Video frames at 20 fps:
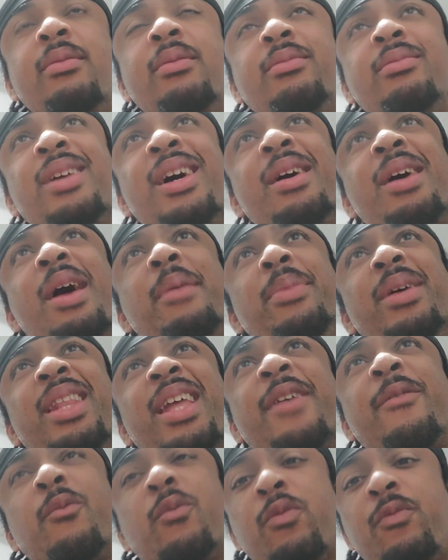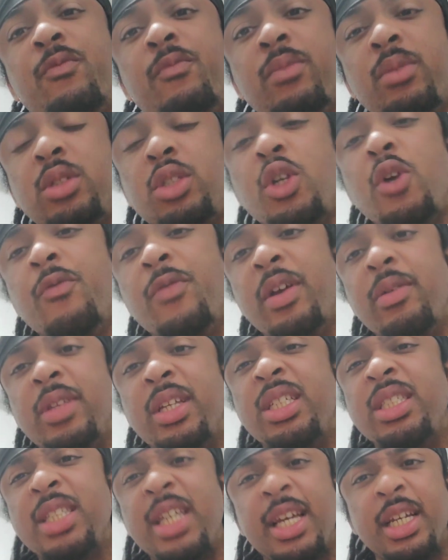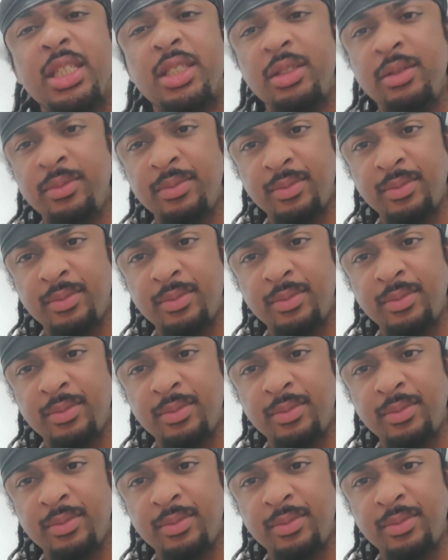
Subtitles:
I've been like 256,